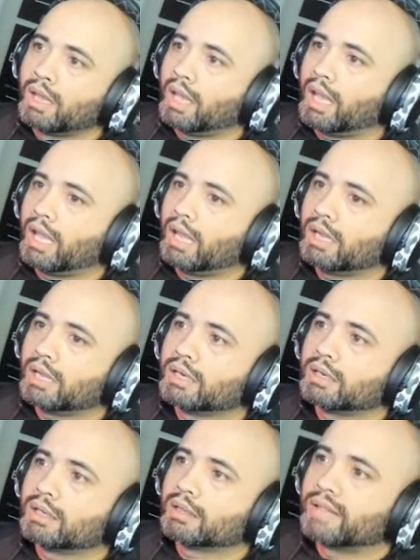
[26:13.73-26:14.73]

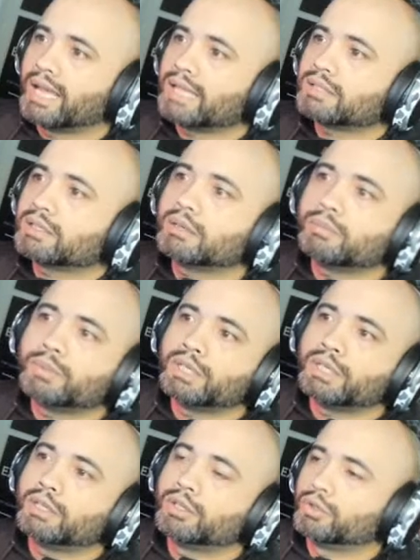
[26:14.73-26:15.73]
And that's going to
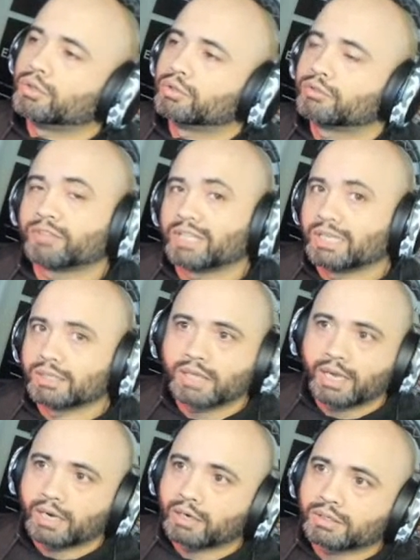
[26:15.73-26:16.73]
be huge for the
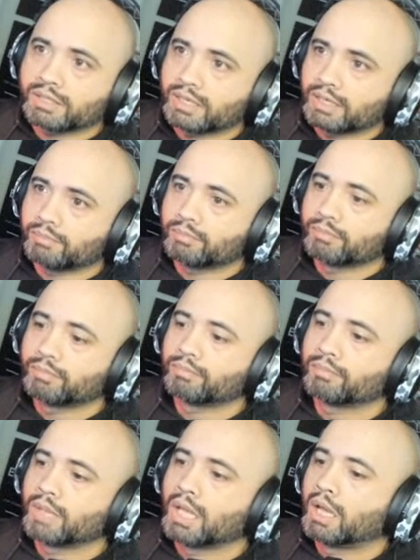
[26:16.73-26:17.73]
entire team,
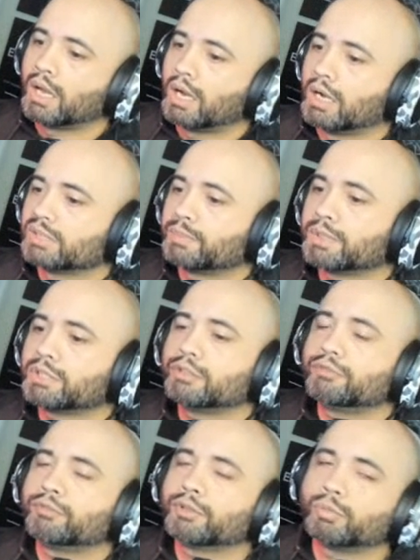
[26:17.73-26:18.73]
especially
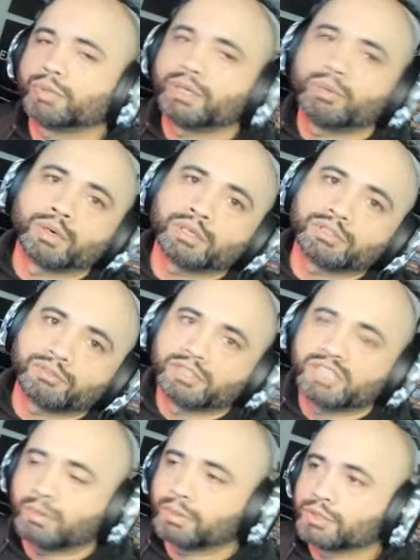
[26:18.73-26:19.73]
for the reworks for
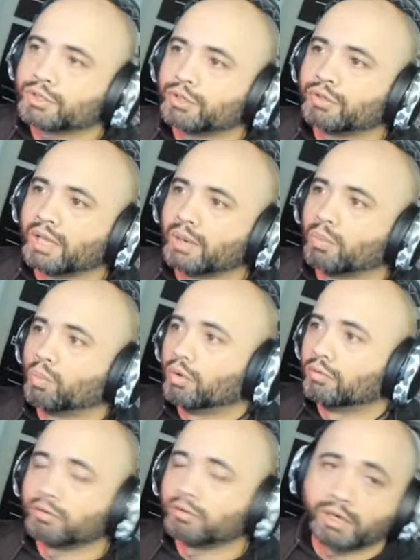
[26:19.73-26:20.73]
Sabretooth and
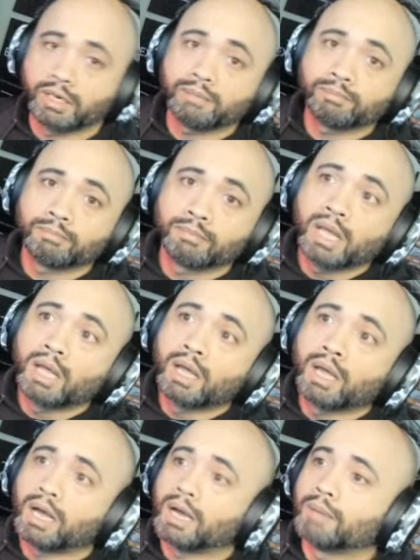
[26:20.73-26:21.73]
Wolverine.
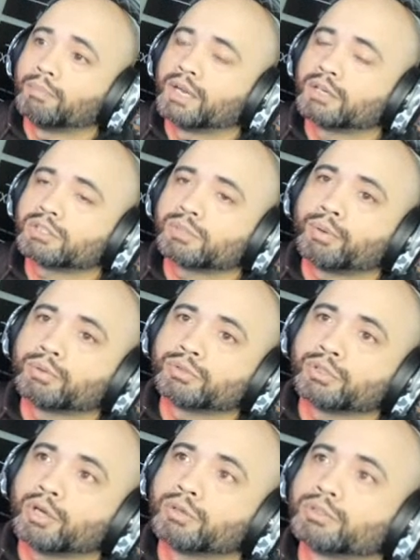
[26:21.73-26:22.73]
They're supposed
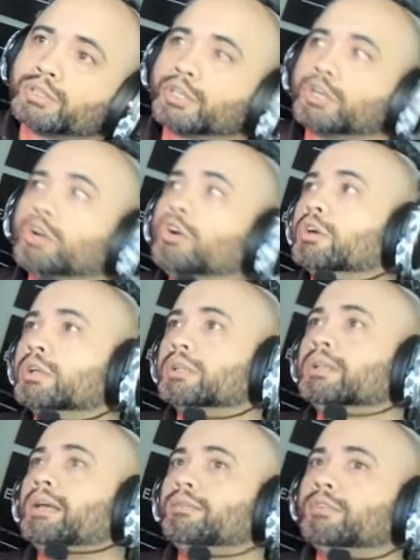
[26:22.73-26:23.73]
to go to the current
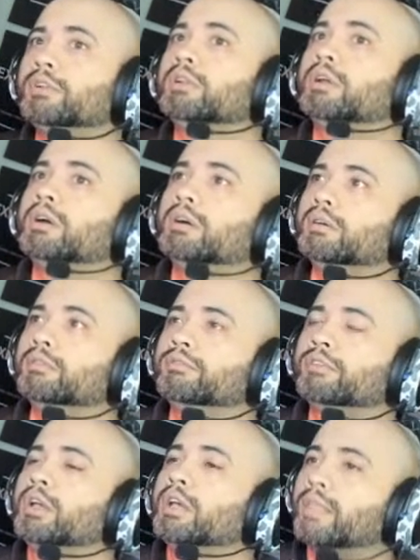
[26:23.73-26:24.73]
level of
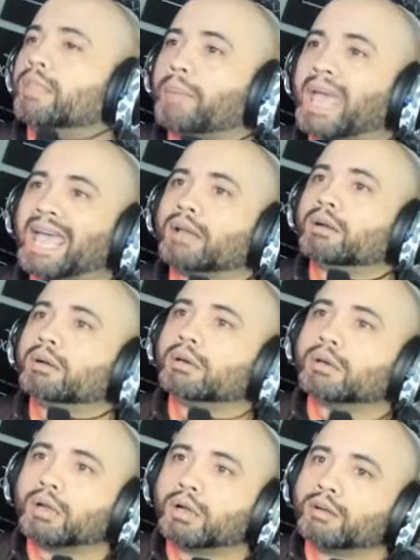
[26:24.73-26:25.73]
the
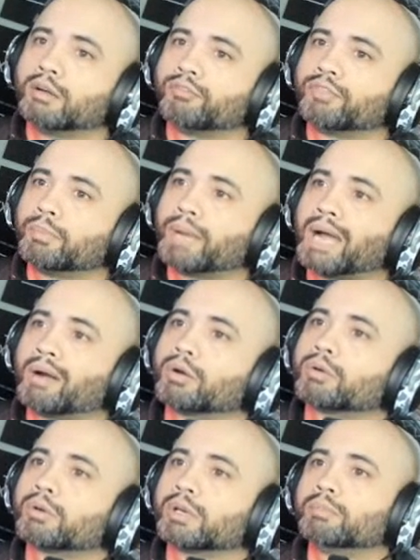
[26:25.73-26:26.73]
pattern of the power
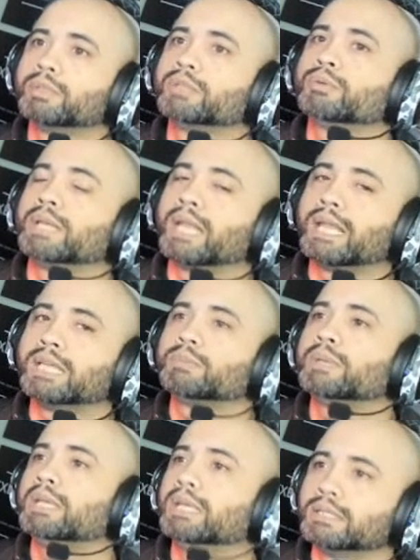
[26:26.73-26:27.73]
creep between
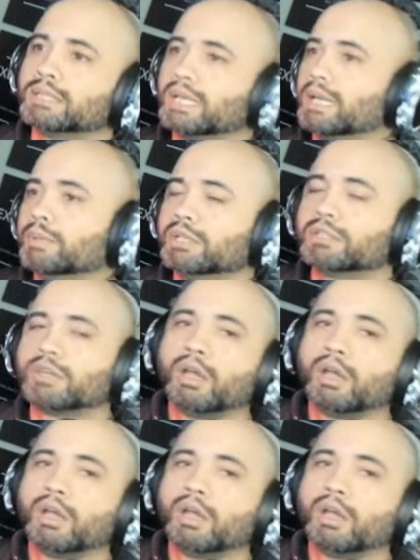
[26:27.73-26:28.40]
HP and damage